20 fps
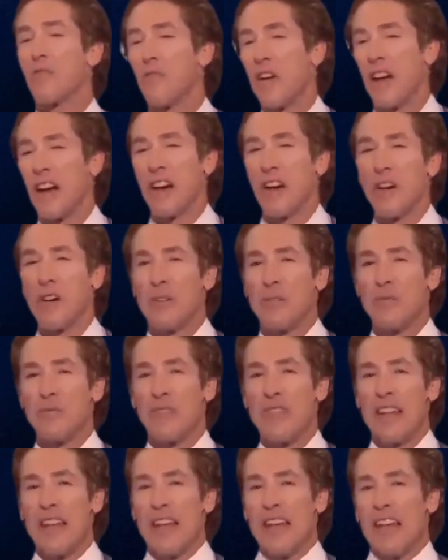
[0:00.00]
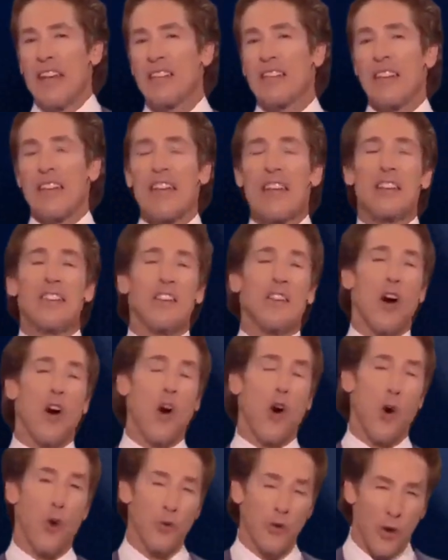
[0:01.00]
Surround yourself with a
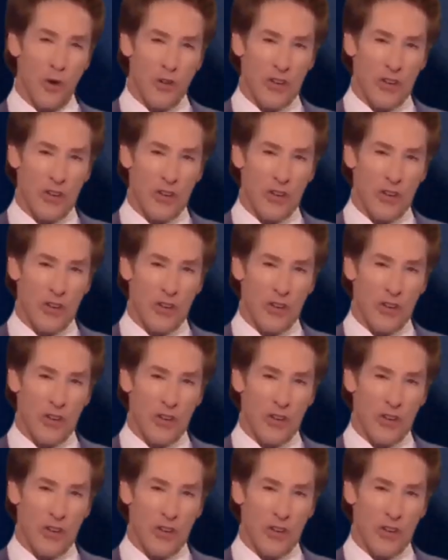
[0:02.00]
positive